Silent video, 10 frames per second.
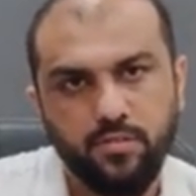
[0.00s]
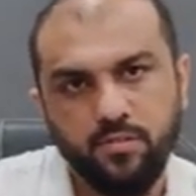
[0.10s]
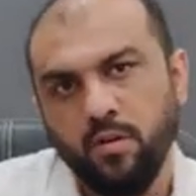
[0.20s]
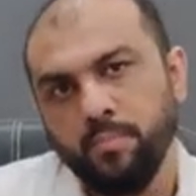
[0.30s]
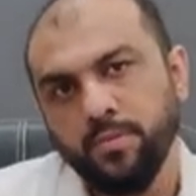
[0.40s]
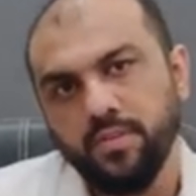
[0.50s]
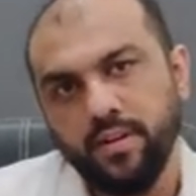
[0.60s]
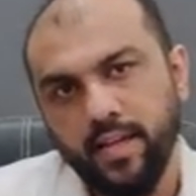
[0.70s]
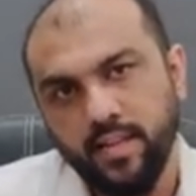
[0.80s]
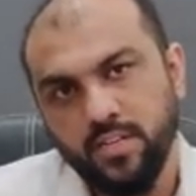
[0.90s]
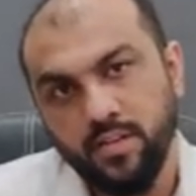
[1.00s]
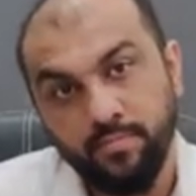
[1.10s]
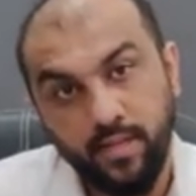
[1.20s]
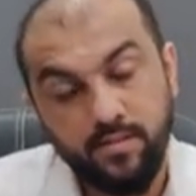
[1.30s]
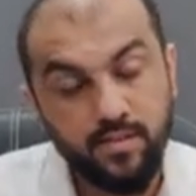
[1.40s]
So opposite
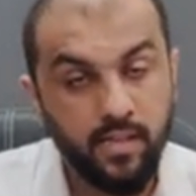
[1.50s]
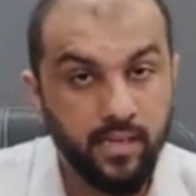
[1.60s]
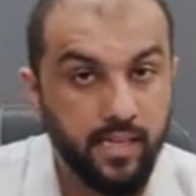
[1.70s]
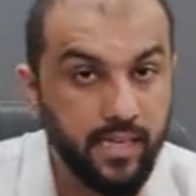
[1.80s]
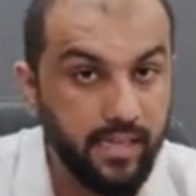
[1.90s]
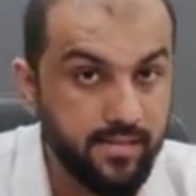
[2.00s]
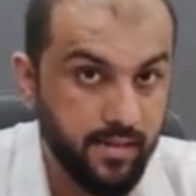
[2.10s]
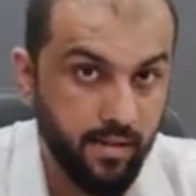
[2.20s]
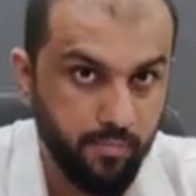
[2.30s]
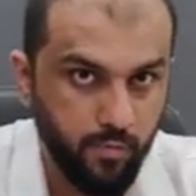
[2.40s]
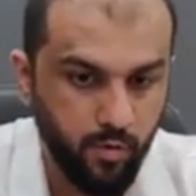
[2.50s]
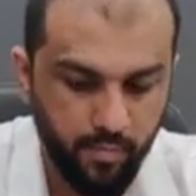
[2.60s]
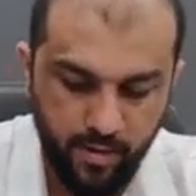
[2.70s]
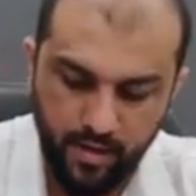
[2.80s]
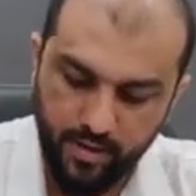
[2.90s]
direction means increase in
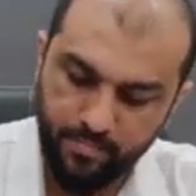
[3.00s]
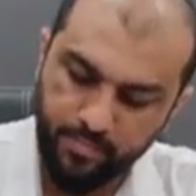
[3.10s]
employment.